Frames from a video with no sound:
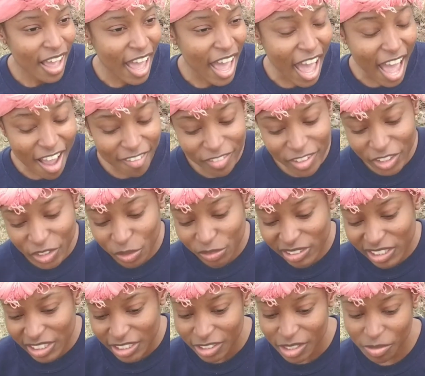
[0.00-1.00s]
After you
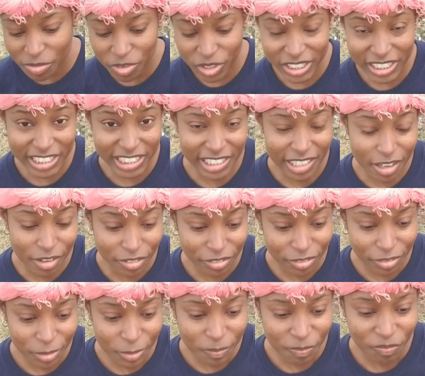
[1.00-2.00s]
stood up for
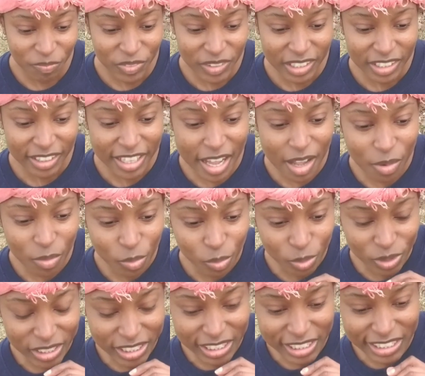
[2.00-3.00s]
yourself, that
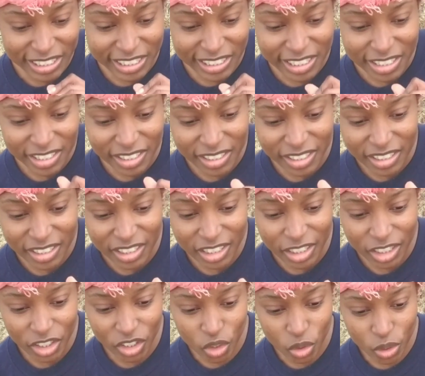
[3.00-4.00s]
was
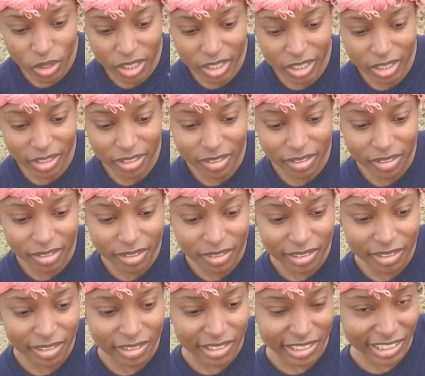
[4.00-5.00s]
your
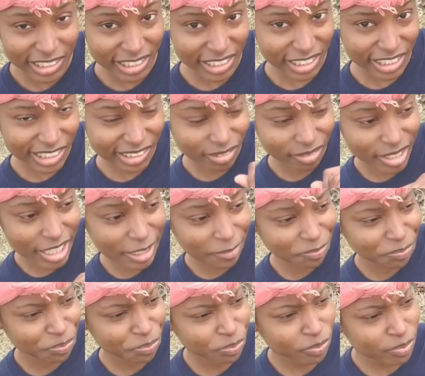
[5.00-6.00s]
6th, right?
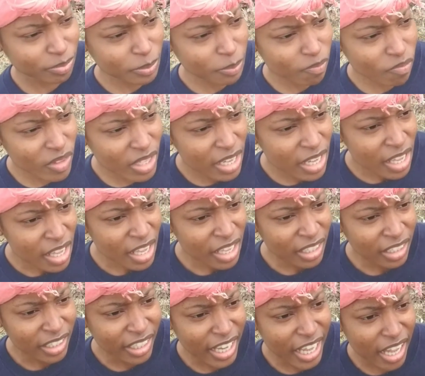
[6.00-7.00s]

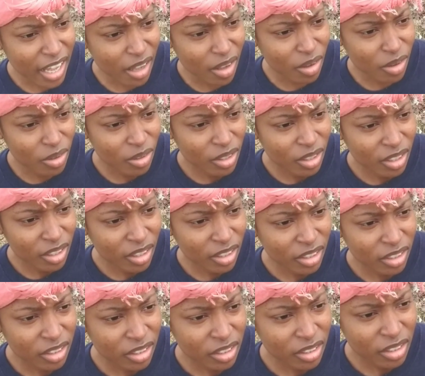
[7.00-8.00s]
Now,
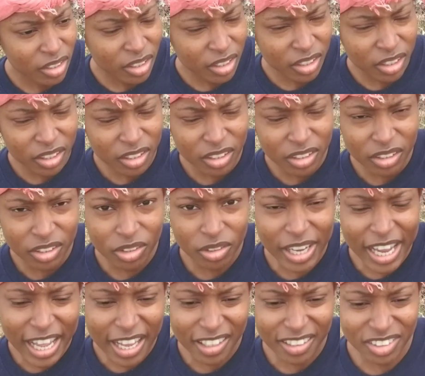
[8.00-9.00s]
you
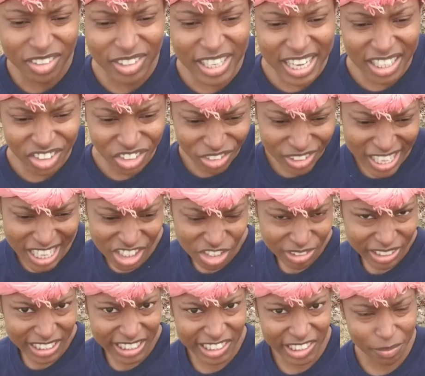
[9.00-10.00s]
got
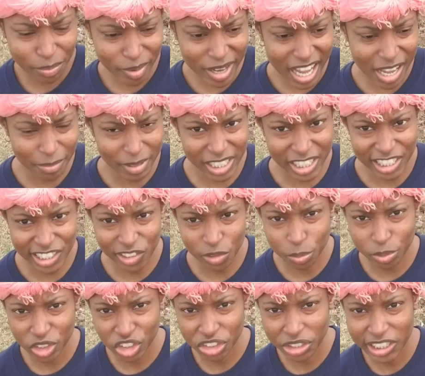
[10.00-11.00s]
your sense of pride because you
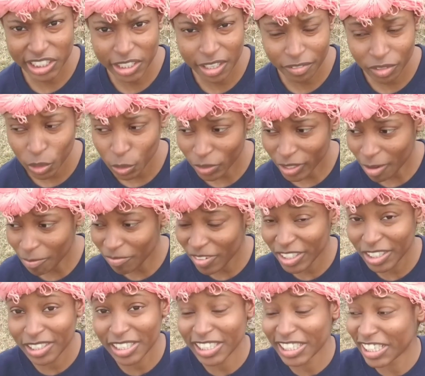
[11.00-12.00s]
pushed yourself through it. I'm
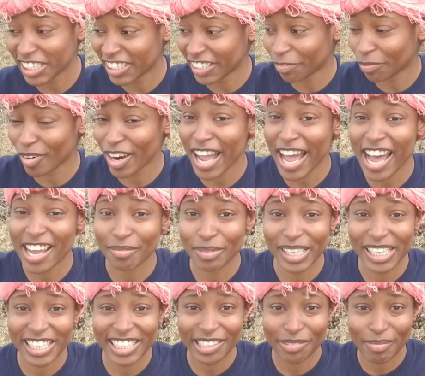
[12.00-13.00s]
feeling a sense of pride
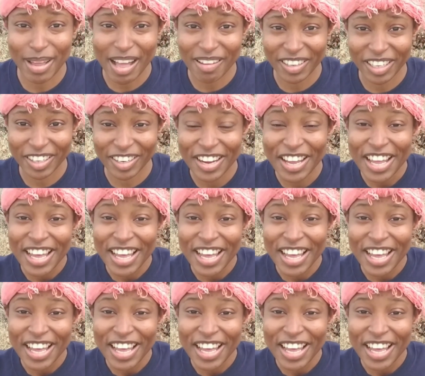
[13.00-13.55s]
because I'm out here.